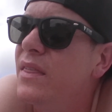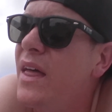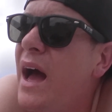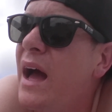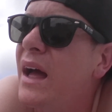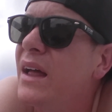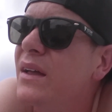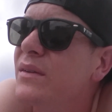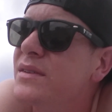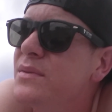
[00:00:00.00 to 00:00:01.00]
that
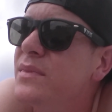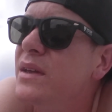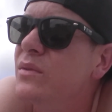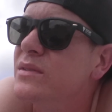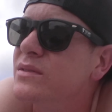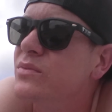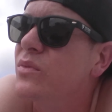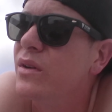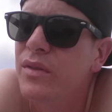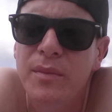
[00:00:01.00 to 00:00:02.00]
to me was
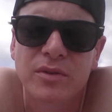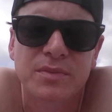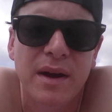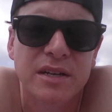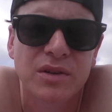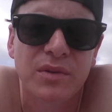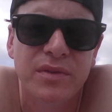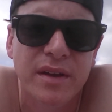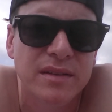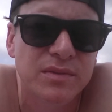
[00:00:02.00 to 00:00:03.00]
one of the most magical
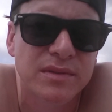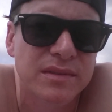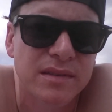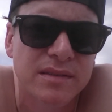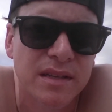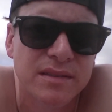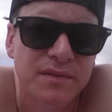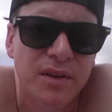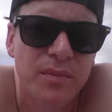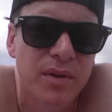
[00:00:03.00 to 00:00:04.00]
things, was the sense
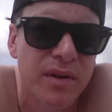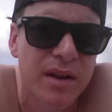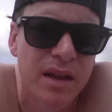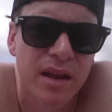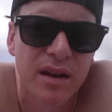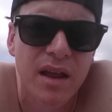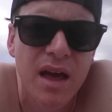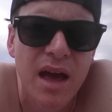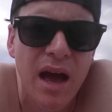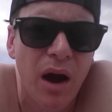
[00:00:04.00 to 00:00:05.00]
of community and
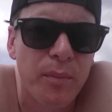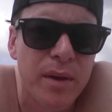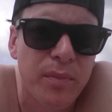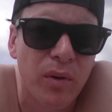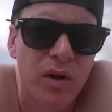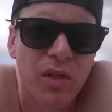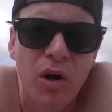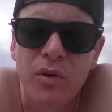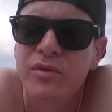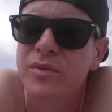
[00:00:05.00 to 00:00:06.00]
how people
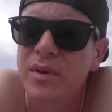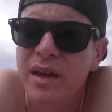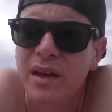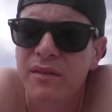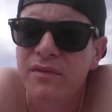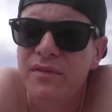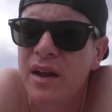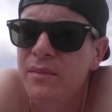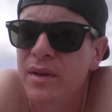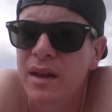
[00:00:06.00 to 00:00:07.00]
clothed me and
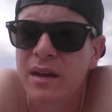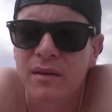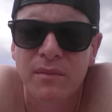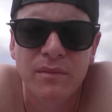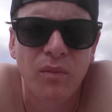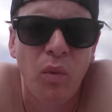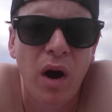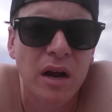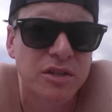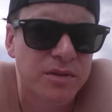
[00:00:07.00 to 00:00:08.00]
fed me and
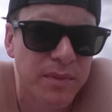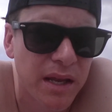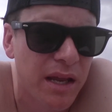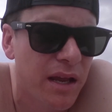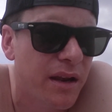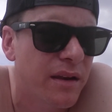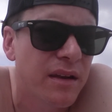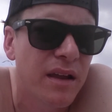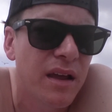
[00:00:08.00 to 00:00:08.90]
washed me and